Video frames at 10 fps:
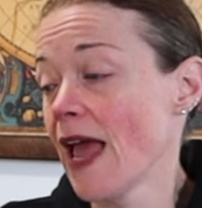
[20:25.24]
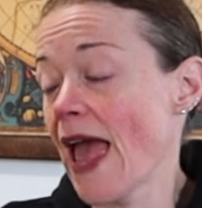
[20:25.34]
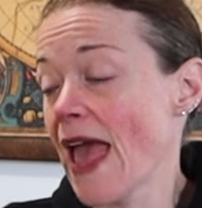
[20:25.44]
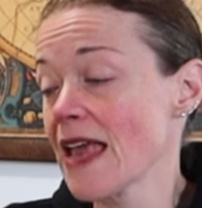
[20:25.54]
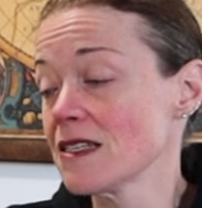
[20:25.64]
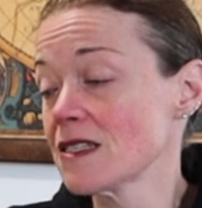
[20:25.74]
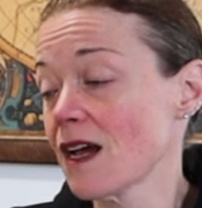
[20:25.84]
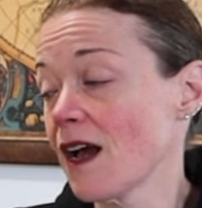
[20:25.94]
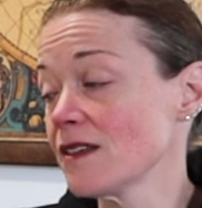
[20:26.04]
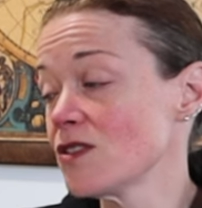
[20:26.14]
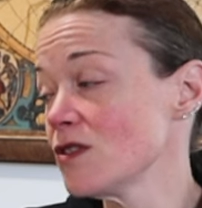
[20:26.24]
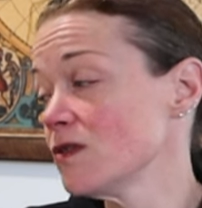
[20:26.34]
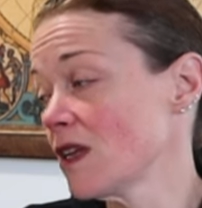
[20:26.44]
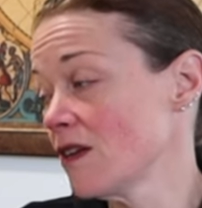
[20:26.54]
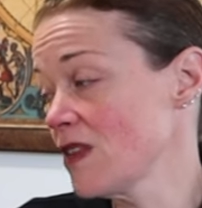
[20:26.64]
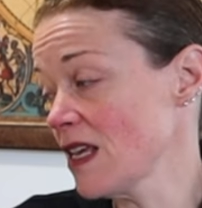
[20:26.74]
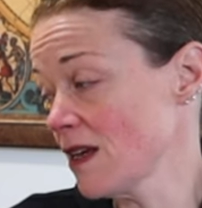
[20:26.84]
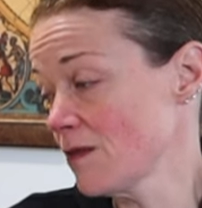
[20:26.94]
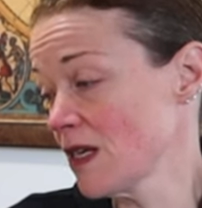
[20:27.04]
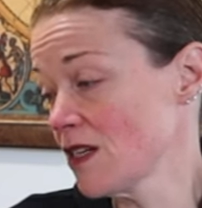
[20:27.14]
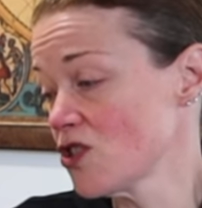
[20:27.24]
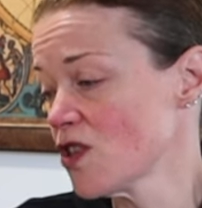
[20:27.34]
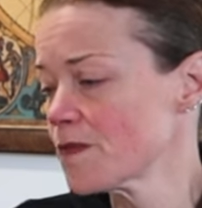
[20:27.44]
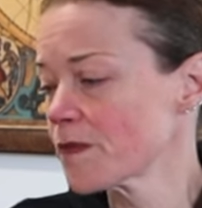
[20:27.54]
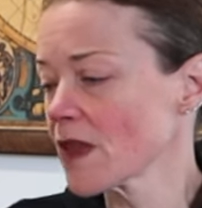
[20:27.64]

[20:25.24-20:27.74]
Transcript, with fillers: And I do love the image.